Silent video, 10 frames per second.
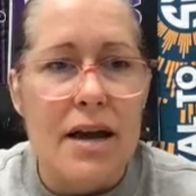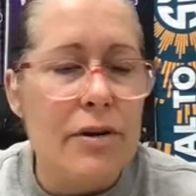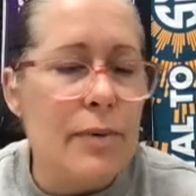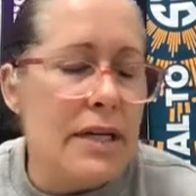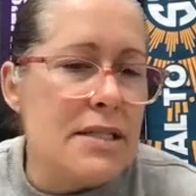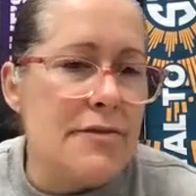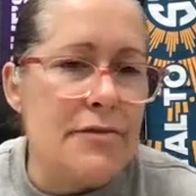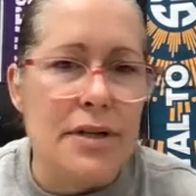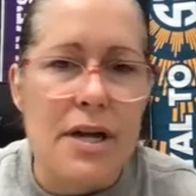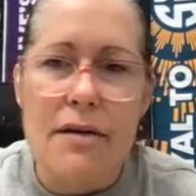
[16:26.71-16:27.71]
everybody's
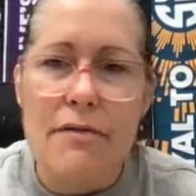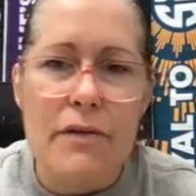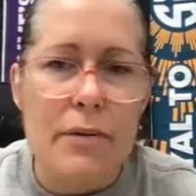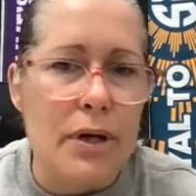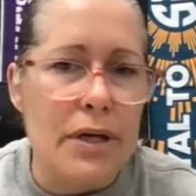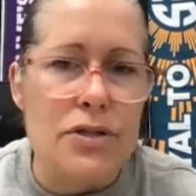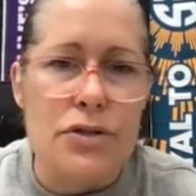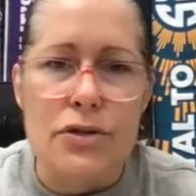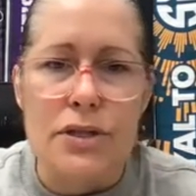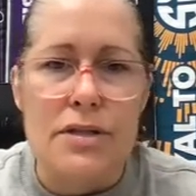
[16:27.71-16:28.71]
different. Everybody's
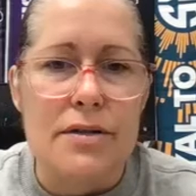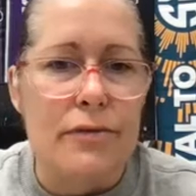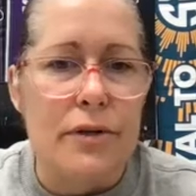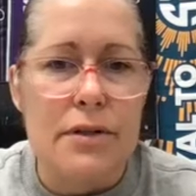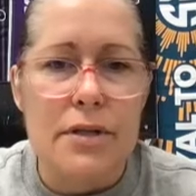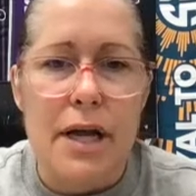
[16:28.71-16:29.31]
journey is different.